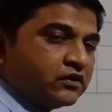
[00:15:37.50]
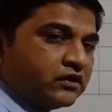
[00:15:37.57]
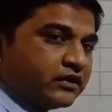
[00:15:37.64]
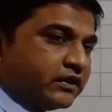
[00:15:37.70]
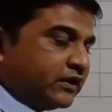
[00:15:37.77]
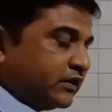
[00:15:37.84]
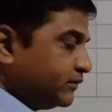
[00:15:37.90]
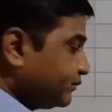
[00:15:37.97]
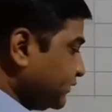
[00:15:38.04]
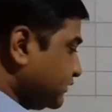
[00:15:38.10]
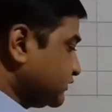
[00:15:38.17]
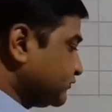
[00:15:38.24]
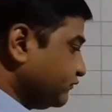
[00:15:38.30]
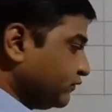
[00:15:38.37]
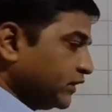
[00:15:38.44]
8
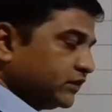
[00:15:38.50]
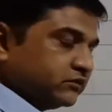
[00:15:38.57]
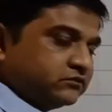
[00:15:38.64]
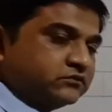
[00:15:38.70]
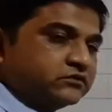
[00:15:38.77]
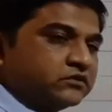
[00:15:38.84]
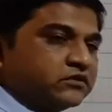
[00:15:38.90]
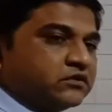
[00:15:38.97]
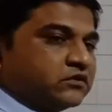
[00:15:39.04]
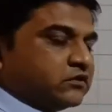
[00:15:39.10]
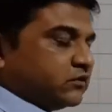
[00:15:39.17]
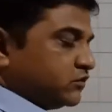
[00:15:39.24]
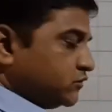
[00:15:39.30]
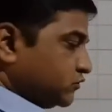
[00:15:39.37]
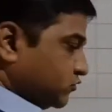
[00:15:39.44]
plus 1,
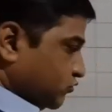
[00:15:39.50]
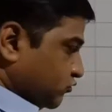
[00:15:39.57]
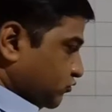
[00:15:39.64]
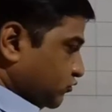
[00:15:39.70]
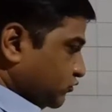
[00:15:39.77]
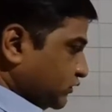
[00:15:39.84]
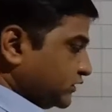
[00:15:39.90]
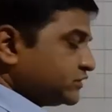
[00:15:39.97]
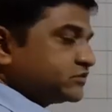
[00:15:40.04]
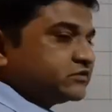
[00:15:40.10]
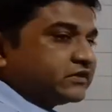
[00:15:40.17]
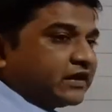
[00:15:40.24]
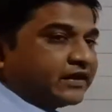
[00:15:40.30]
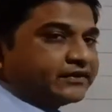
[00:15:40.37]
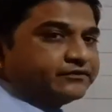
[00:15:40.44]
so it's
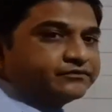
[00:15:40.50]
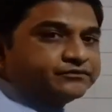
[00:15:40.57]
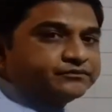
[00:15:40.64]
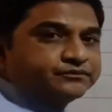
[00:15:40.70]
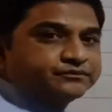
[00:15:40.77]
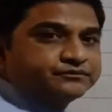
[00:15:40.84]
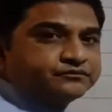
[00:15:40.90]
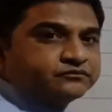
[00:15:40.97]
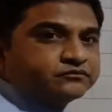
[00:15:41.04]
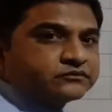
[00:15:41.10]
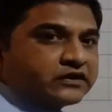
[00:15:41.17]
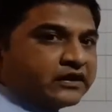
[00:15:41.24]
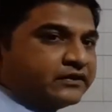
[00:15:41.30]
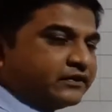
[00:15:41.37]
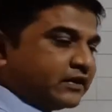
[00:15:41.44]
9,
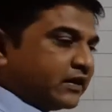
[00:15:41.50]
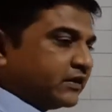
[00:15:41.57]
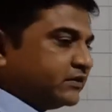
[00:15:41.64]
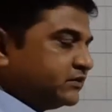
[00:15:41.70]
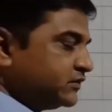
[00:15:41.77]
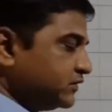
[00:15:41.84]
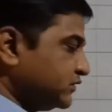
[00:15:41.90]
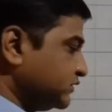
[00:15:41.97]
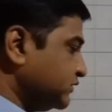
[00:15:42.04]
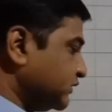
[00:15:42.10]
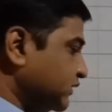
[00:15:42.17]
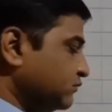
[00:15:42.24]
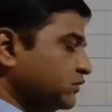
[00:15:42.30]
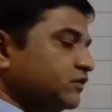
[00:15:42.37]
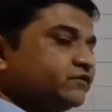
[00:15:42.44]
and 9 is in
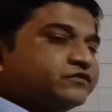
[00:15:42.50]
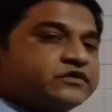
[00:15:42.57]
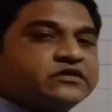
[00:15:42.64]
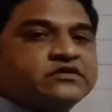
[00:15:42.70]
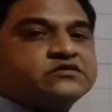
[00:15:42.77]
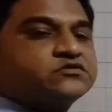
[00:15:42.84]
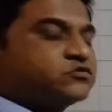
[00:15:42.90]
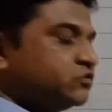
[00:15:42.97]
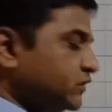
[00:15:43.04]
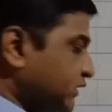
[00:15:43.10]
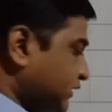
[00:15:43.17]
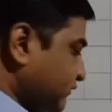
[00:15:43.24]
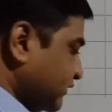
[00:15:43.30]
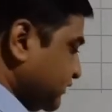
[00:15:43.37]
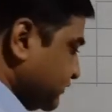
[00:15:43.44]
table of 3, so
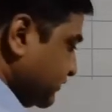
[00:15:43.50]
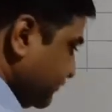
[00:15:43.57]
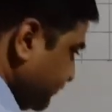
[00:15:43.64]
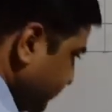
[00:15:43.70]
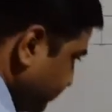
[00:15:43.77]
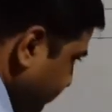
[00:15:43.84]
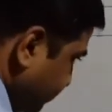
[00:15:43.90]
81 is divisible